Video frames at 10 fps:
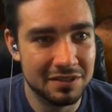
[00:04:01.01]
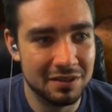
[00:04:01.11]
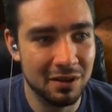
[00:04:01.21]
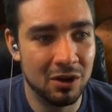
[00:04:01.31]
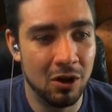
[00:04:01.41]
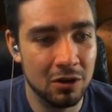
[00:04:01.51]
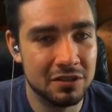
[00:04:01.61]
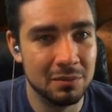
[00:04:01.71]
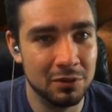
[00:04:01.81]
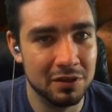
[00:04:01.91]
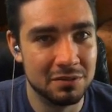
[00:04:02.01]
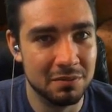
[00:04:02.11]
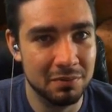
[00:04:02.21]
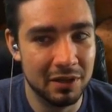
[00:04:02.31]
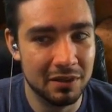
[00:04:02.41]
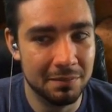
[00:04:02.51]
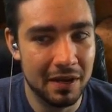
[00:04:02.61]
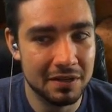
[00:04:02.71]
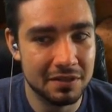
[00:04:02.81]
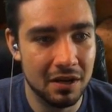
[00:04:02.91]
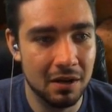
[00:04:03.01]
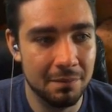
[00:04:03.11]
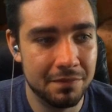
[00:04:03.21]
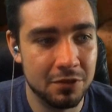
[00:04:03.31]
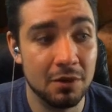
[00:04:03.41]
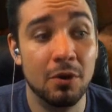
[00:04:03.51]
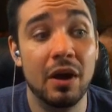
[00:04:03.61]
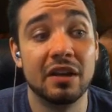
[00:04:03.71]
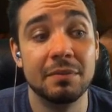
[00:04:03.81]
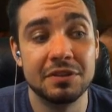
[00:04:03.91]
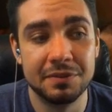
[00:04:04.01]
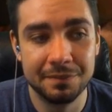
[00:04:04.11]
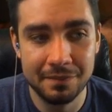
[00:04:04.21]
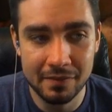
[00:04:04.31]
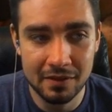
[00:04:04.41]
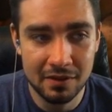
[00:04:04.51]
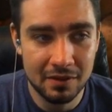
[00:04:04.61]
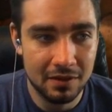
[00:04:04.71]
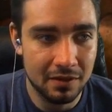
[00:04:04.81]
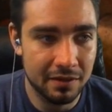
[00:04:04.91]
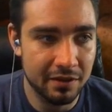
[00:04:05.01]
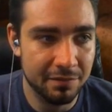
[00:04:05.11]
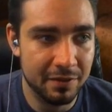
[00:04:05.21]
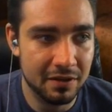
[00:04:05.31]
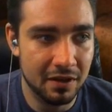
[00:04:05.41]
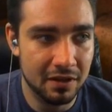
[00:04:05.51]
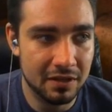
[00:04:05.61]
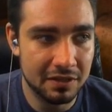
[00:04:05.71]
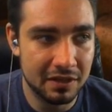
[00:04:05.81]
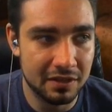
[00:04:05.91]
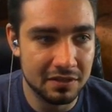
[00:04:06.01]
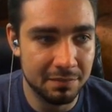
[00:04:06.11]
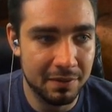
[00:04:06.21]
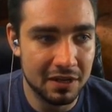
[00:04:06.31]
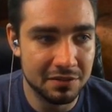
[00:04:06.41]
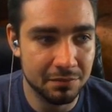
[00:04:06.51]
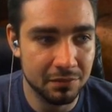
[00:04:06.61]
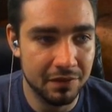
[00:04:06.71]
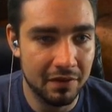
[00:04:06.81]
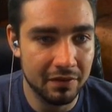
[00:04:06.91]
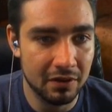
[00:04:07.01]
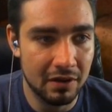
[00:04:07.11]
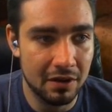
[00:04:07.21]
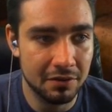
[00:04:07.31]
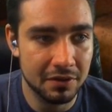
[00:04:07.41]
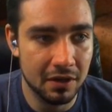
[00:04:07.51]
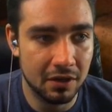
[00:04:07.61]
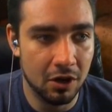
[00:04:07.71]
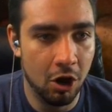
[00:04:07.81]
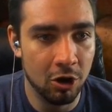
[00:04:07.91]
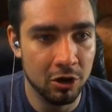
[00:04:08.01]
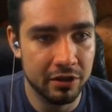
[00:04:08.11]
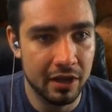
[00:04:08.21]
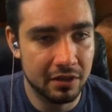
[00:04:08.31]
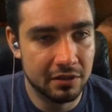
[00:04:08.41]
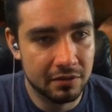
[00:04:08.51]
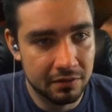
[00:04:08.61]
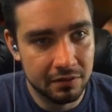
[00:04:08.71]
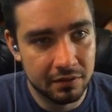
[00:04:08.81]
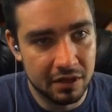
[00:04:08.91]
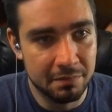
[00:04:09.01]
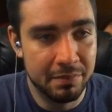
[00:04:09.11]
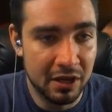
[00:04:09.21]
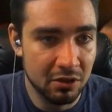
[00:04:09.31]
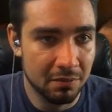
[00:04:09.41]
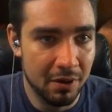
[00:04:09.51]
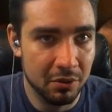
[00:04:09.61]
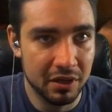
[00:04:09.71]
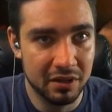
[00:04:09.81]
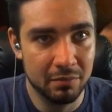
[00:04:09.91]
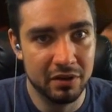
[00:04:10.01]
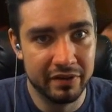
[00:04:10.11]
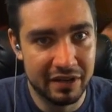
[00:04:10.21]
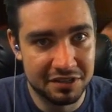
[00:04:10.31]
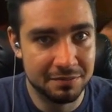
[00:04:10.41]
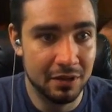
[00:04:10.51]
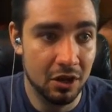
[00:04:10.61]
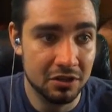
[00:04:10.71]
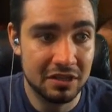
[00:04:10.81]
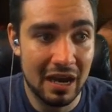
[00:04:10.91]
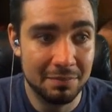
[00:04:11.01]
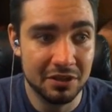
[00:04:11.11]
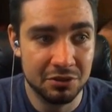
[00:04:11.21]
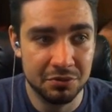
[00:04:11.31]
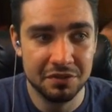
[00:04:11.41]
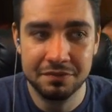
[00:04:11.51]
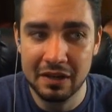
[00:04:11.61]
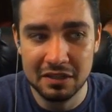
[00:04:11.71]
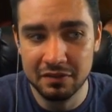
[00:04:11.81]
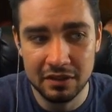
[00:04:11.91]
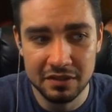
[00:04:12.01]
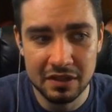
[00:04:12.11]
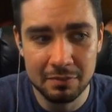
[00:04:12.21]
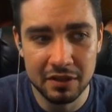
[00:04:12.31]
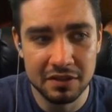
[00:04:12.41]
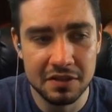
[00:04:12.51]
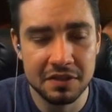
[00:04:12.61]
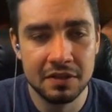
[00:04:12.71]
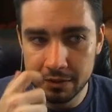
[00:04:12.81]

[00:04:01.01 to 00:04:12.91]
A card similar to this has been played in the past. Thermo Alchemist. There have been decks like this in the past revolving around a card that can ping your opponent, and then when you cast a spell, untap it. So it was effectively the same thing as this.